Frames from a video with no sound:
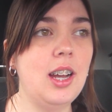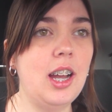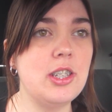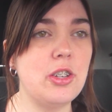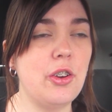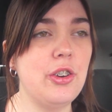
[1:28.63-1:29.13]

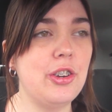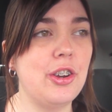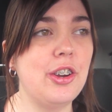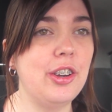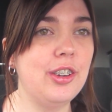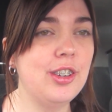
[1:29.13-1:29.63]
I don't
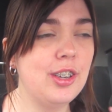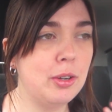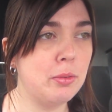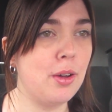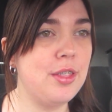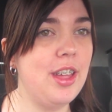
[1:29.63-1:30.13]
know
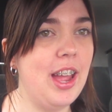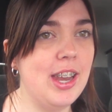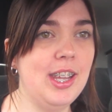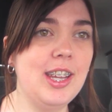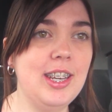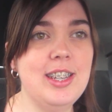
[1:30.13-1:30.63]
what the
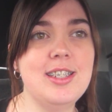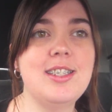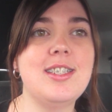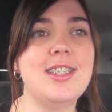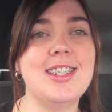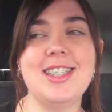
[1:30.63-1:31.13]
etiquette
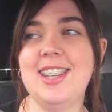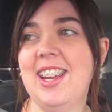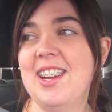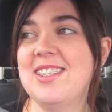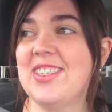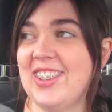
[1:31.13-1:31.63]
is in
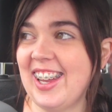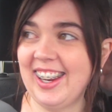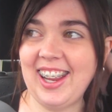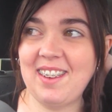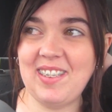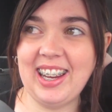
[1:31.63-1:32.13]
terms of
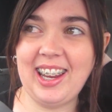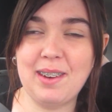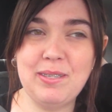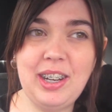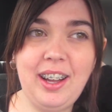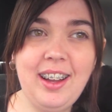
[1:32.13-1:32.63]
getting out my
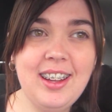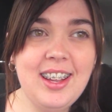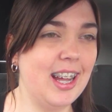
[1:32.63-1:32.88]
camera.